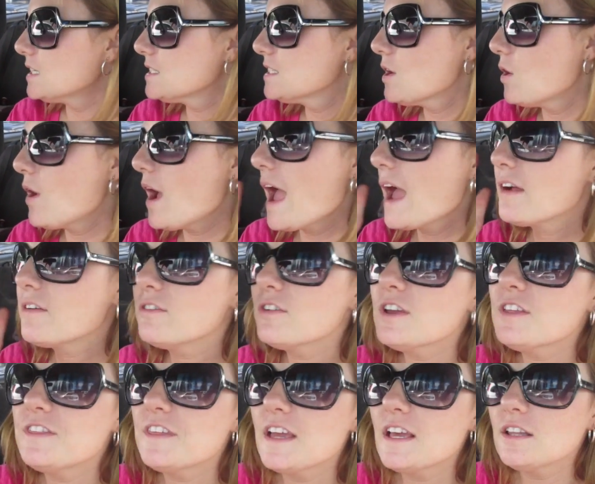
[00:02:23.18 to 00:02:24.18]
So
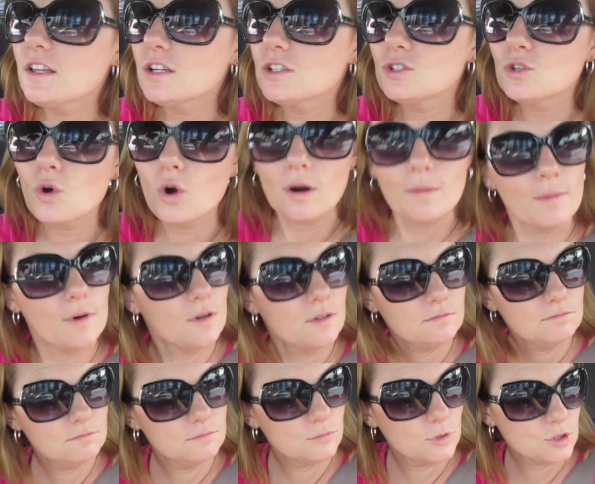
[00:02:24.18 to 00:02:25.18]
everything looked
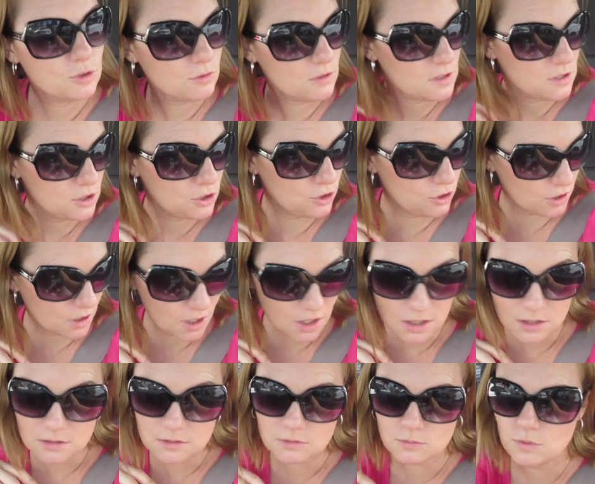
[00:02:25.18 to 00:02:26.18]
normal, which was
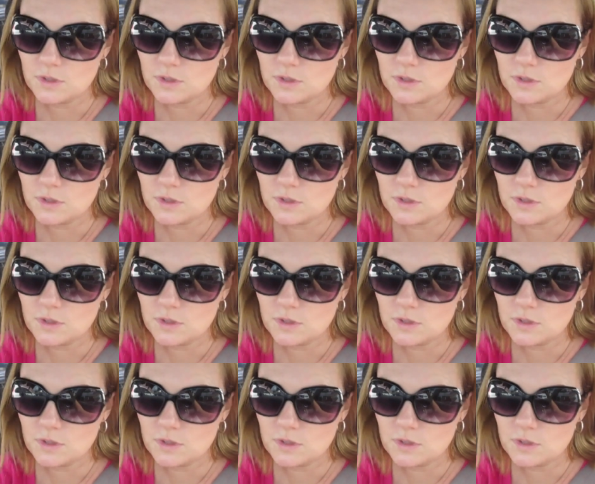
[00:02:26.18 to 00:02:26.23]
good,